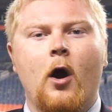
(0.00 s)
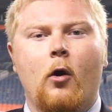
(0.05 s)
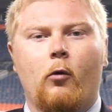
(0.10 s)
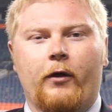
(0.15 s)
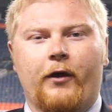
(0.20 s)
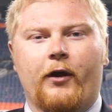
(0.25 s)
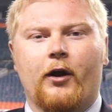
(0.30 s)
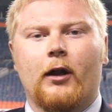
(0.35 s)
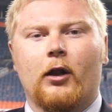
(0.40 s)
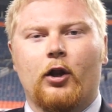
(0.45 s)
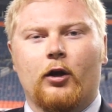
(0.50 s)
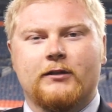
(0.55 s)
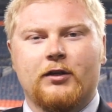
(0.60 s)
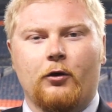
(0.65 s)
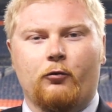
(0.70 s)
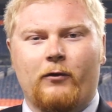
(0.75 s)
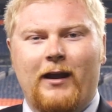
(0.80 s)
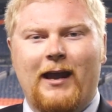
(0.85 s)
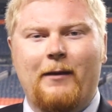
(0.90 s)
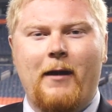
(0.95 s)
where they're going to look
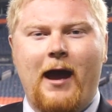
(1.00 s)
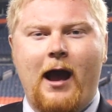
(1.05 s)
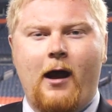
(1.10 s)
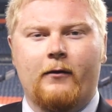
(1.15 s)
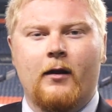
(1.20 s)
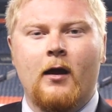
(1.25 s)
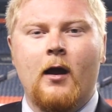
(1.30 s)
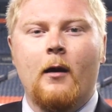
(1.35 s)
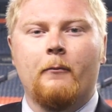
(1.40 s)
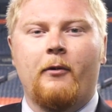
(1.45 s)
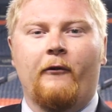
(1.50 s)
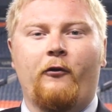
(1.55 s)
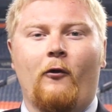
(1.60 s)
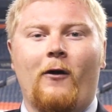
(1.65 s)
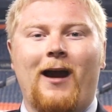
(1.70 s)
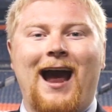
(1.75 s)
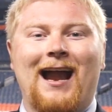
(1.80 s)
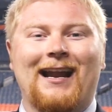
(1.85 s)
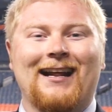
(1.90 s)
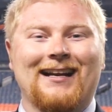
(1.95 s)
to rebound
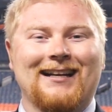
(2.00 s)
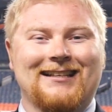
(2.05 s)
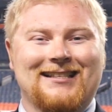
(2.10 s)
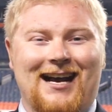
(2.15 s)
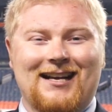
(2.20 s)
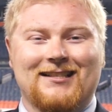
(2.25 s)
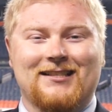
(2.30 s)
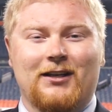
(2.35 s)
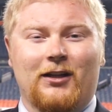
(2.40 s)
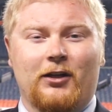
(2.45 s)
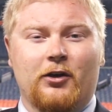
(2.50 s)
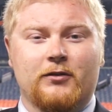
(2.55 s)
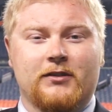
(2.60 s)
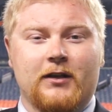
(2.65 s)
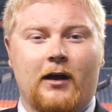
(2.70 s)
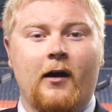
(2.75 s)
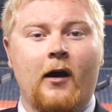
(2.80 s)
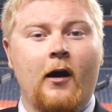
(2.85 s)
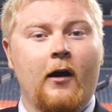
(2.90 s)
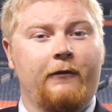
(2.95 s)
before heading to
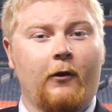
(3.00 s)
Tuscaloosa